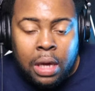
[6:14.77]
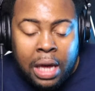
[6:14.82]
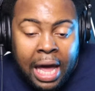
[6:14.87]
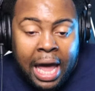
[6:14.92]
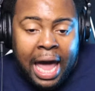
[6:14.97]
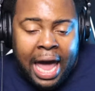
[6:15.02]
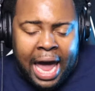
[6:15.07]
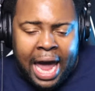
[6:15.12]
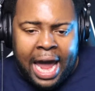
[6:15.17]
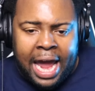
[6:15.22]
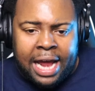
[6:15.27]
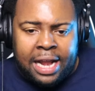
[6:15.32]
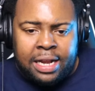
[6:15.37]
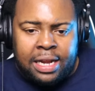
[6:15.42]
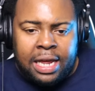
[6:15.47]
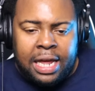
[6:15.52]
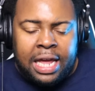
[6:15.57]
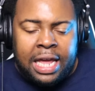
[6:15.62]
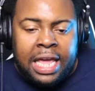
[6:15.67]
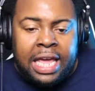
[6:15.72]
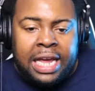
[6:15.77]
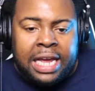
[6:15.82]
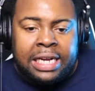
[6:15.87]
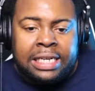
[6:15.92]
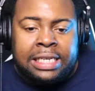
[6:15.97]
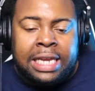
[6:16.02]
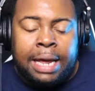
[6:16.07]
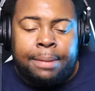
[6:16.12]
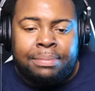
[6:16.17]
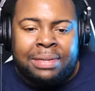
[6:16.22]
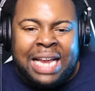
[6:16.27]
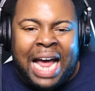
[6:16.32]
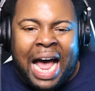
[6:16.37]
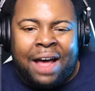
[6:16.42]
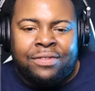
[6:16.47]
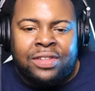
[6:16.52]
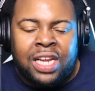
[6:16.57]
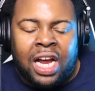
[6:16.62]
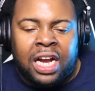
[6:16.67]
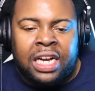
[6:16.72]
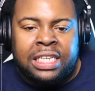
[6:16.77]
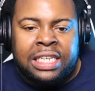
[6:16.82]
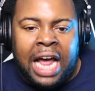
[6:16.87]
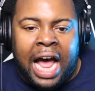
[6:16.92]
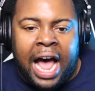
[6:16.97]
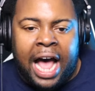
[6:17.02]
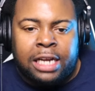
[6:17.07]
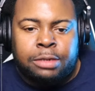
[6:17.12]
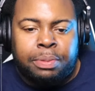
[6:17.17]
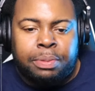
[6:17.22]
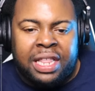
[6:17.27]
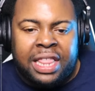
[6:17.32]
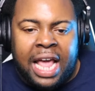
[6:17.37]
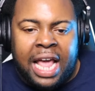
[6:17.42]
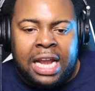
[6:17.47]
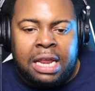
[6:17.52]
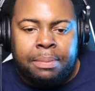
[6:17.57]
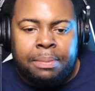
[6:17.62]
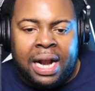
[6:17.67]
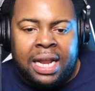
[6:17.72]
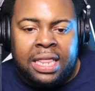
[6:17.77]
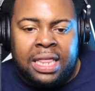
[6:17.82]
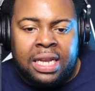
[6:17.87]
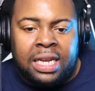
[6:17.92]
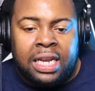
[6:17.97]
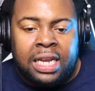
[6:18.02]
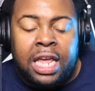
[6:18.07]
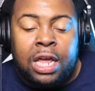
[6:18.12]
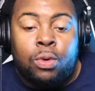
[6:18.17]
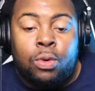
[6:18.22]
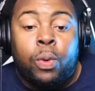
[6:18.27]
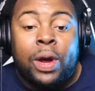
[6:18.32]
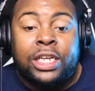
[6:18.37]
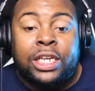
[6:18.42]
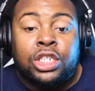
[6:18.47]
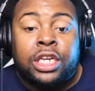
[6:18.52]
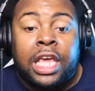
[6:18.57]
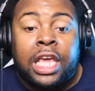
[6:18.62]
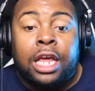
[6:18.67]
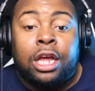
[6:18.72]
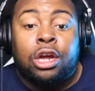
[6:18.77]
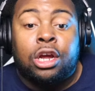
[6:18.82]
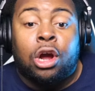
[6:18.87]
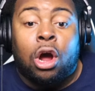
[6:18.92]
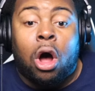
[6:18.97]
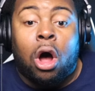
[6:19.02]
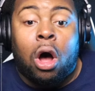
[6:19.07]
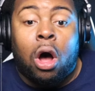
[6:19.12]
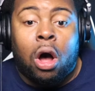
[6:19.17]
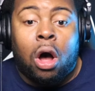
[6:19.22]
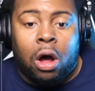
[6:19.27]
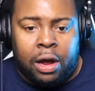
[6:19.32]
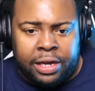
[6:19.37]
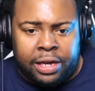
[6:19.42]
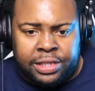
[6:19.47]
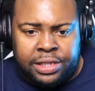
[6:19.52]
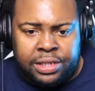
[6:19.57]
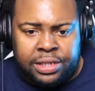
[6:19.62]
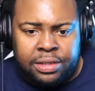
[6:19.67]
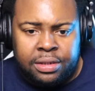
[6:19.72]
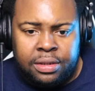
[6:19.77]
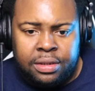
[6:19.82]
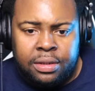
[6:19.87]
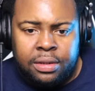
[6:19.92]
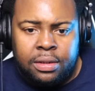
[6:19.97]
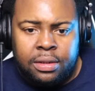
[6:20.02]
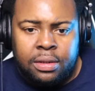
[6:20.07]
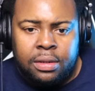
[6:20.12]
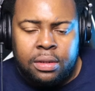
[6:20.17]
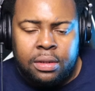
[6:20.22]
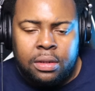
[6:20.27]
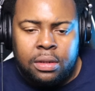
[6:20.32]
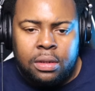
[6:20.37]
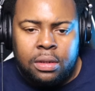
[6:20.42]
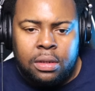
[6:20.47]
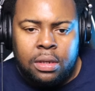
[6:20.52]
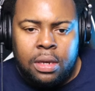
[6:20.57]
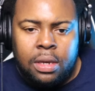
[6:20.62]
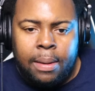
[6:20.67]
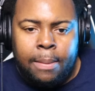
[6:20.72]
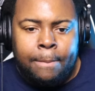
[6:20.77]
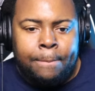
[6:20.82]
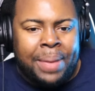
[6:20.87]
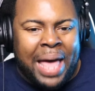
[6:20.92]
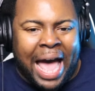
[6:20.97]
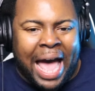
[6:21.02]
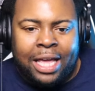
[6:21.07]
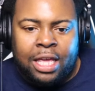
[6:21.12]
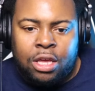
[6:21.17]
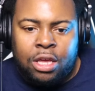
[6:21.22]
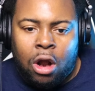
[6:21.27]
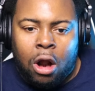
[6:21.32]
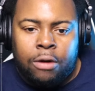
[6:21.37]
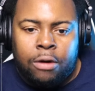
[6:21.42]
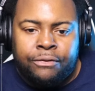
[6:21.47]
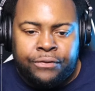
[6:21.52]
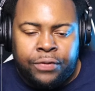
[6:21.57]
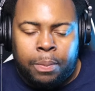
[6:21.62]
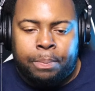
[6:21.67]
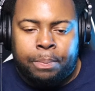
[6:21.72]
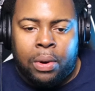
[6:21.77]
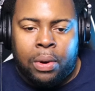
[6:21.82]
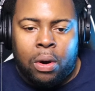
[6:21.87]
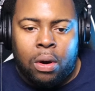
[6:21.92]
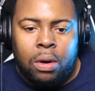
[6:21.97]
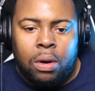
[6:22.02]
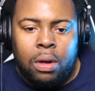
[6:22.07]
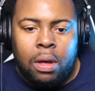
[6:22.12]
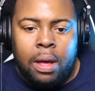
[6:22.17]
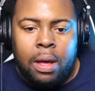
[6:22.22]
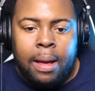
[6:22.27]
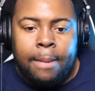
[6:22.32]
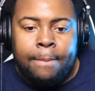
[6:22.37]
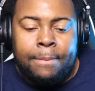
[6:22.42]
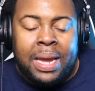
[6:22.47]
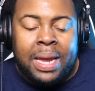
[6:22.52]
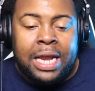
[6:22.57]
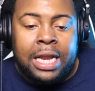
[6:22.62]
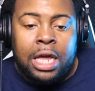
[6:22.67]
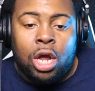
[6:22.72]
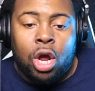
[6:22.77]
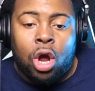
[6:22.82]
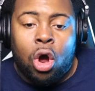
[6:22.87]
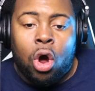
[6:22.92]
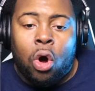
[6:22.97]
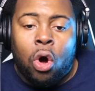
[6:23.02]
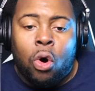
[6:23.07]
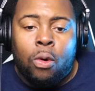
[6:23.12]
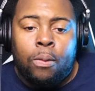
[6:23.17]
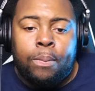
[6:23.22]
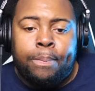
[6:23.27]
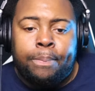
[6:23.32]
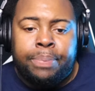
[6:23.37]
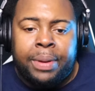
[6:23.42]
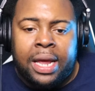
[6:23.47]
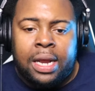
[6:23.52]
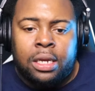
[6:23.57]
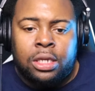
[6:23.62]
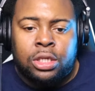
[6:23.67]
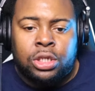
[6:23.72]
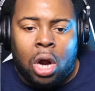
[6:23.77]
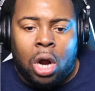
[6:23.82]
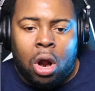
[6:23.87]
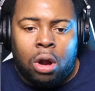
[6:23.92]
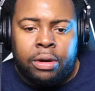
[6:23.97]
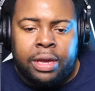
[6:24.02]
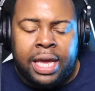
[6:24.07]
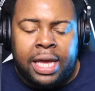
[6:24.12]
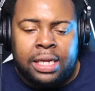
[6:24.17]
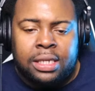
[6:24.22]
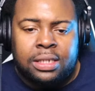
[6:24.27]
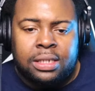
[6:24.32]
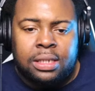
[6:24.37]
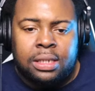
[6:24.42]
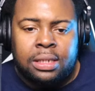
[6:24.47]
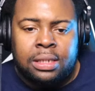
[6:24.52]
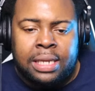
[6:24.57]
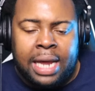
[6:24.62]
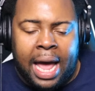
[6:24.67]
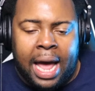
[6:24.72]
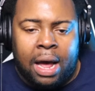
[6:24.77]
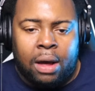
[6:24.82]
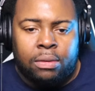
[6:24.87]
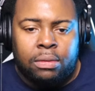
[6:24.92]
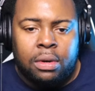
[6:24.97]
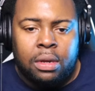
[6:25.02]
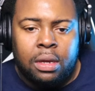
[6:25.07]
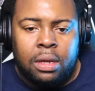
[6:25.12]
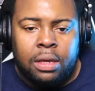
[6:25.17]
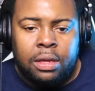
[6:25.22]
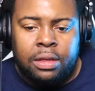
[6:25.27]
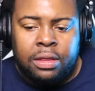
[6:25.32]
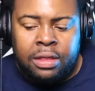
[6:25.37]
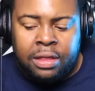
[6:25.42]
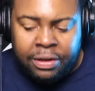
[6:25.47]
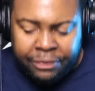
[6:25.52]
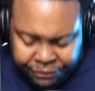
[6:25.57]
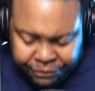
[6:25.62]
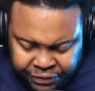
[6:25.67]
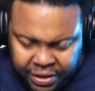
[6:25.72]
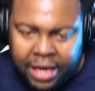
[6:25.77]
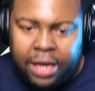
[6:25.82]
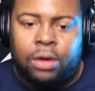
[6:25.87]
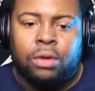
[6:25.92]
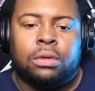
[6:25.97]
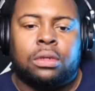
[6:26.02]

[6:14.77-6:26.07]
And he could dip, dive, duck, dodge better than anybody in the league, which can cause backyard football, meaning open targets down the field.